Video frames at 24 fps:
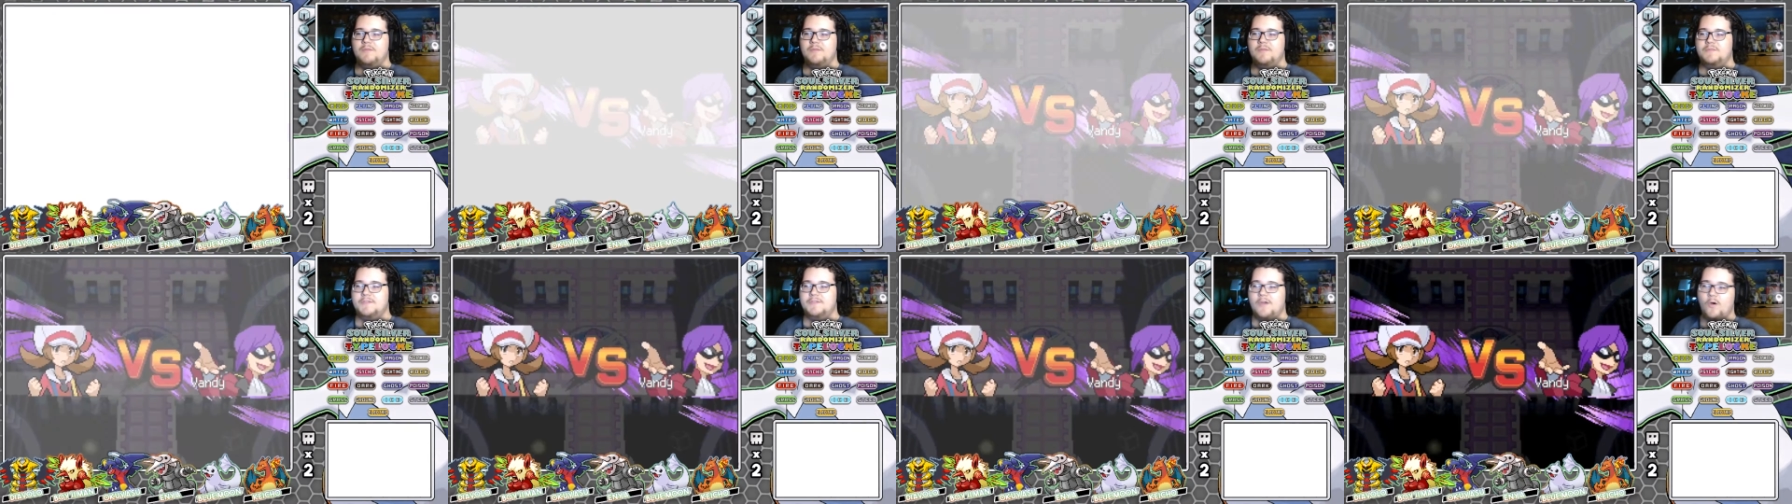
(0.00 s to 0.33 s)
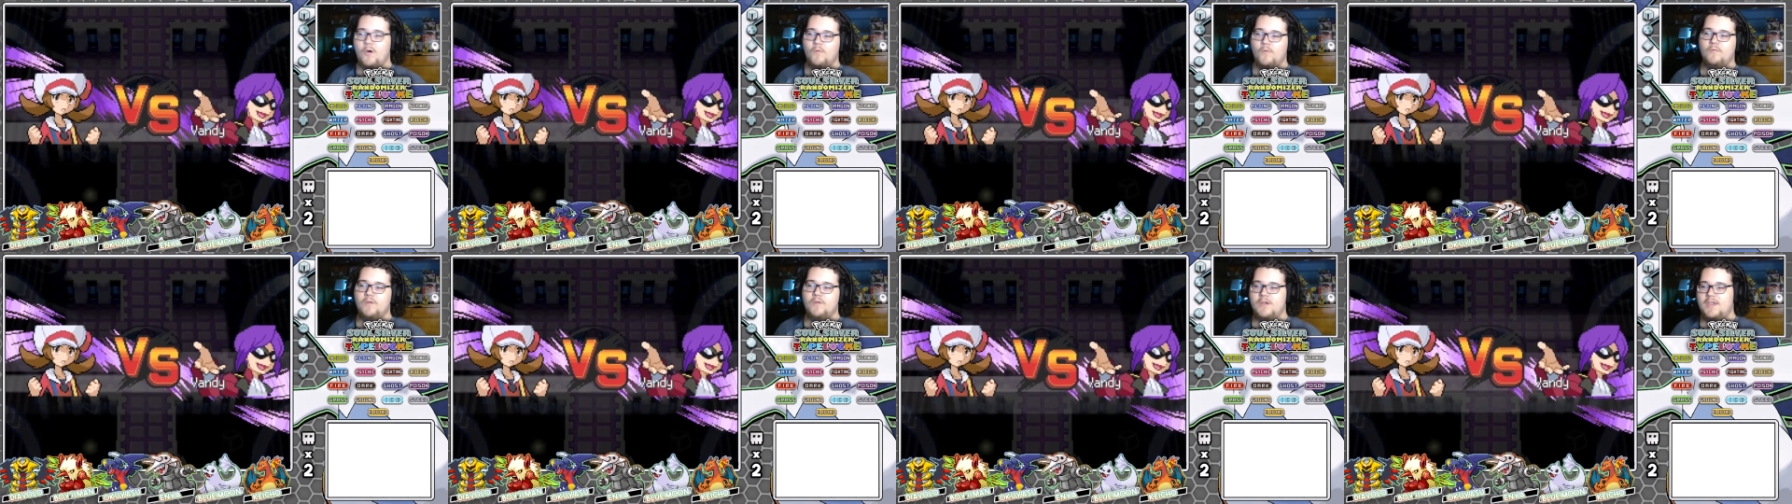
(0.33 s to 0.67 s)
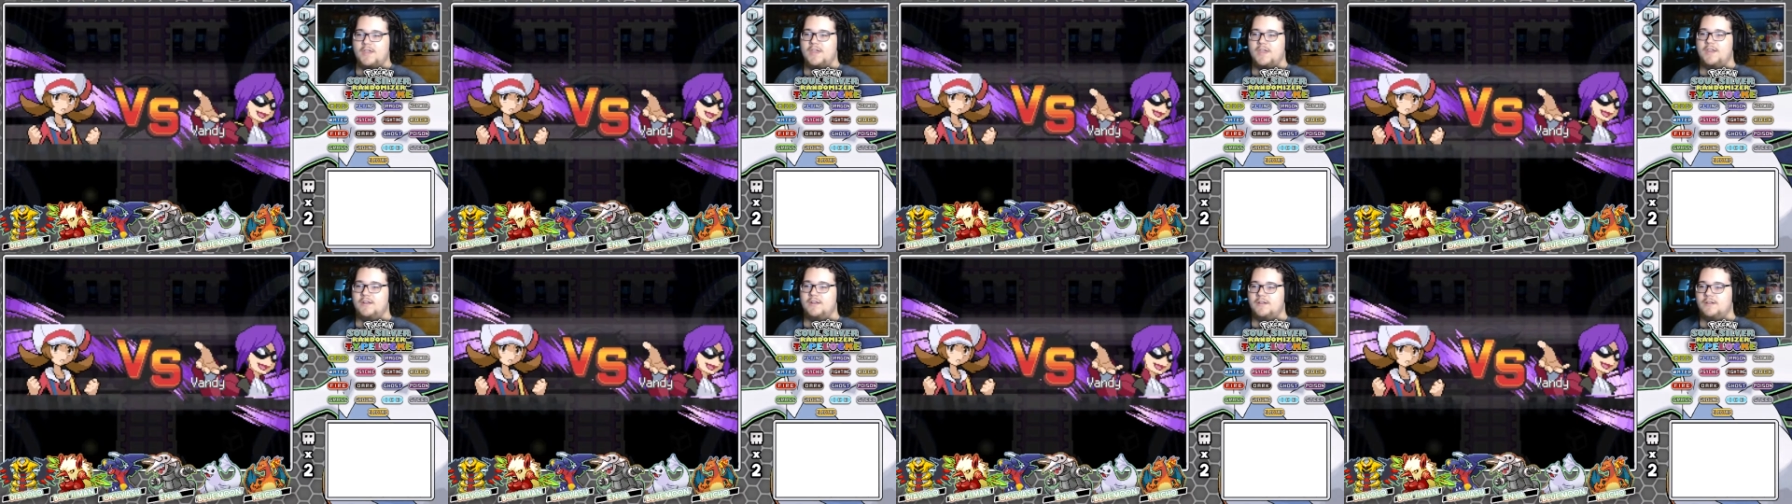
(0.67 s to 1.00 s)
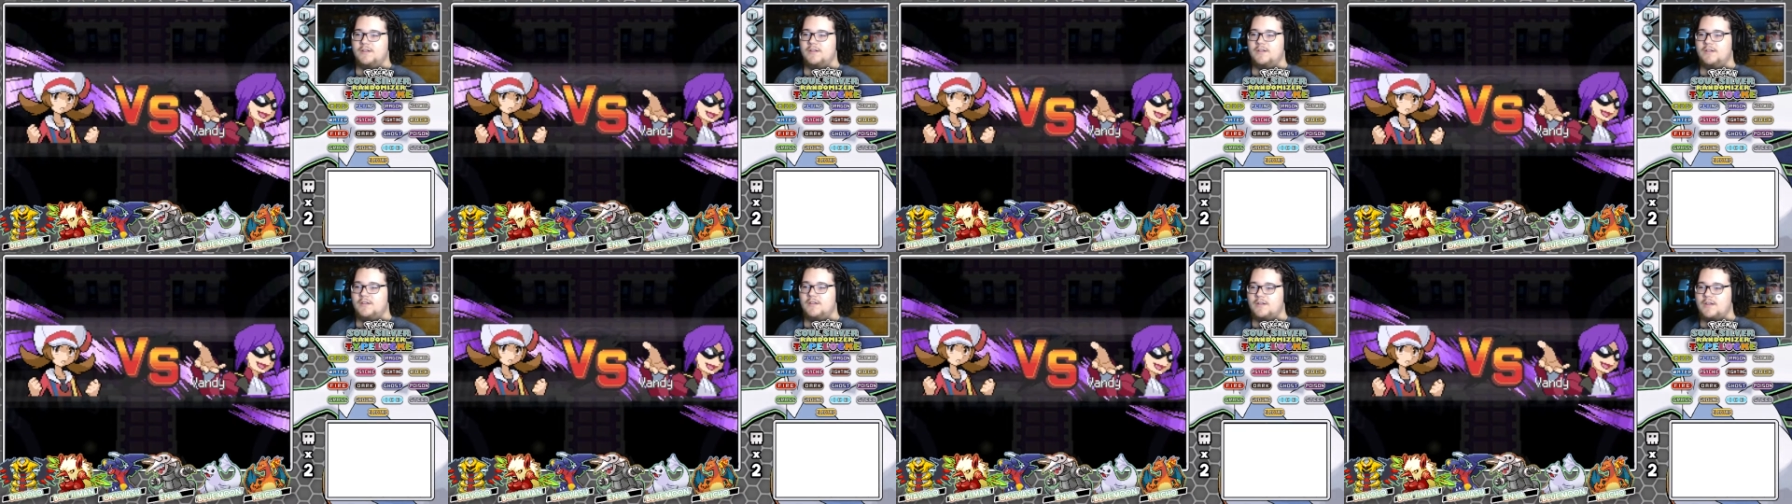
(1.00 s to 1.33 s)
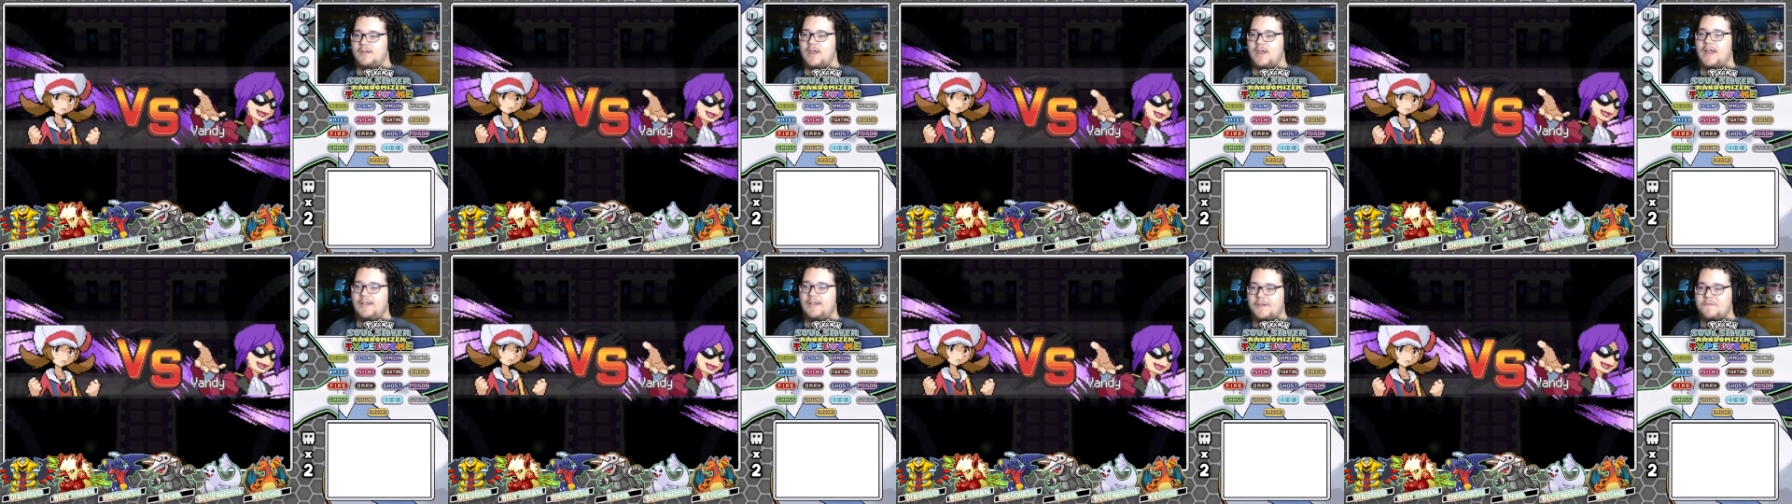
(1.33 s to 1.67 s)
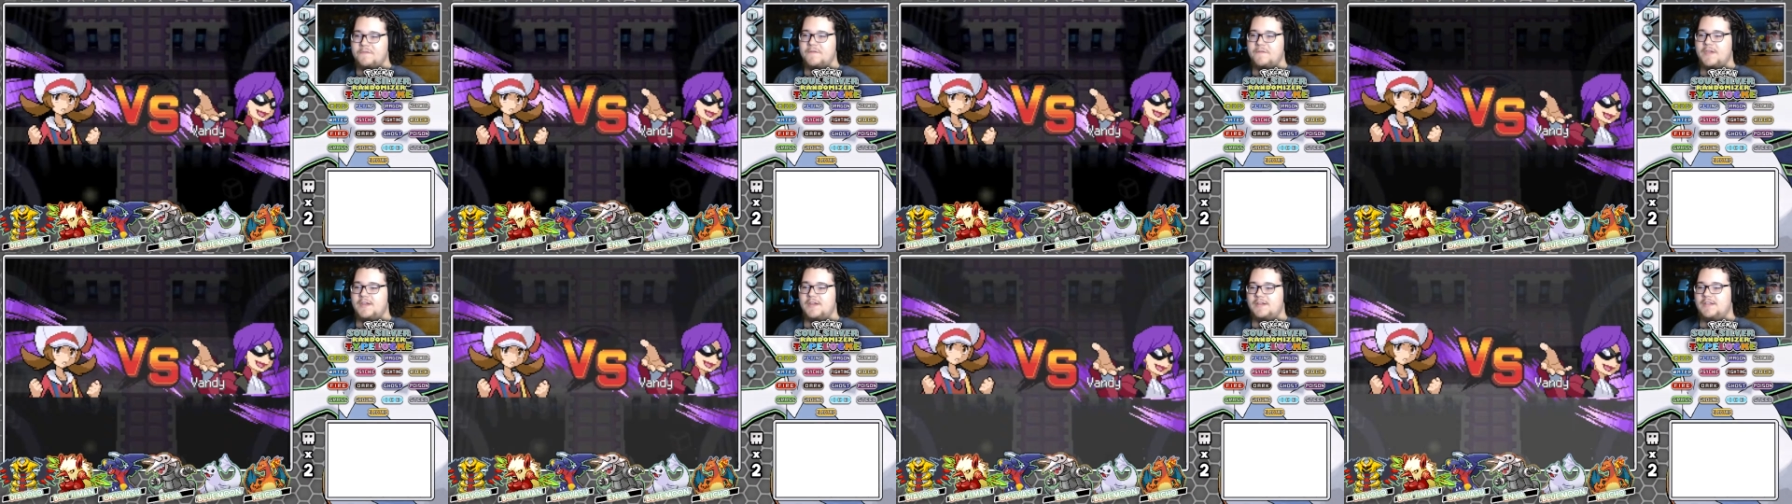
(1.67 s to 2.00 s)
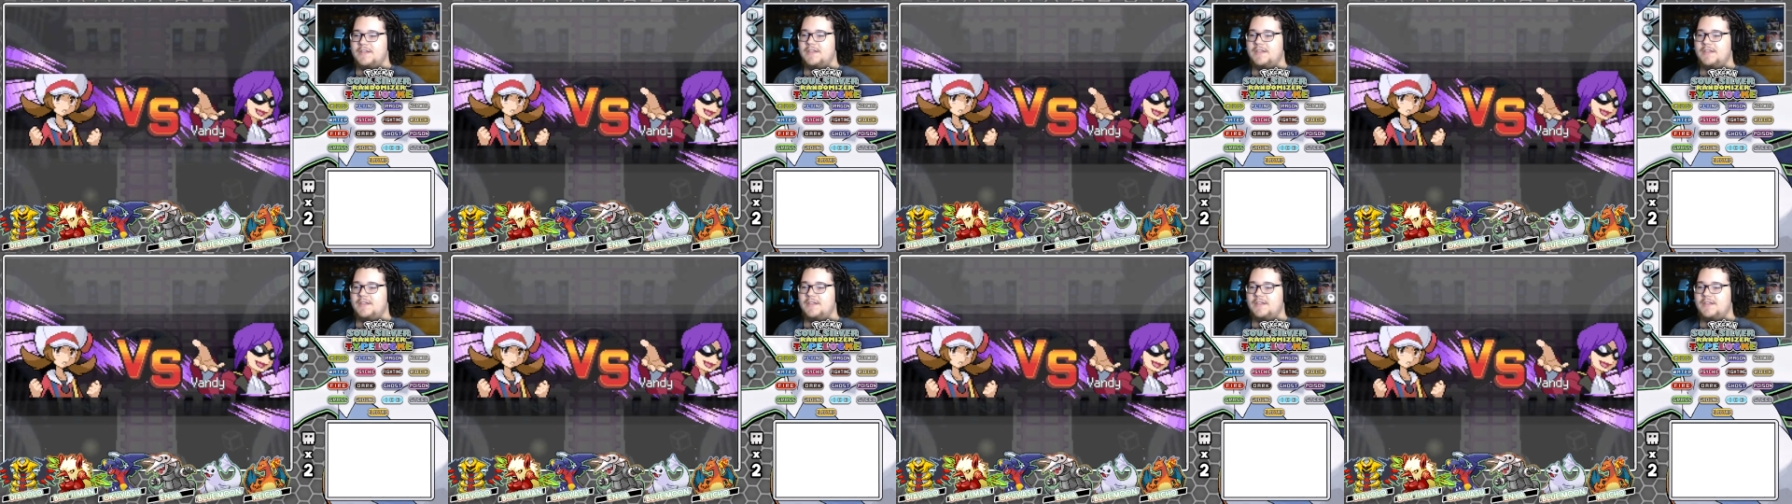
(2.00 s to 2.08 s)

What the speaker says: over again. Hello, Vandy.